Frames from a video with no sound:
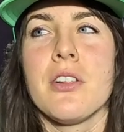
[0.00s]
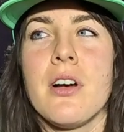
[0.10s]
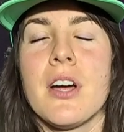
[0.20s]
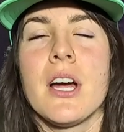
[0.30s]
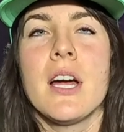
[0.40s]

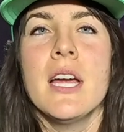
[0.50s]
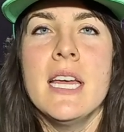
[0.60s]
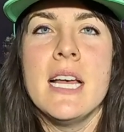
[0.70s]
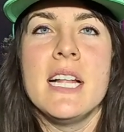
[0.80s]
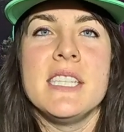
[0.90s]
longer
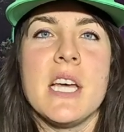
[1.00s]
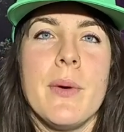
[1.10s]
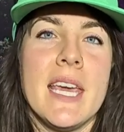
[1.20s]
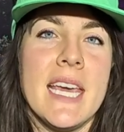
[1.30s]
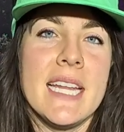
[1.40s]

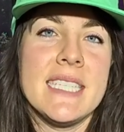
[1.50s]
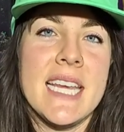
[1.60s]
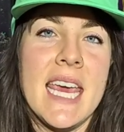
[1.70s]
until we could get to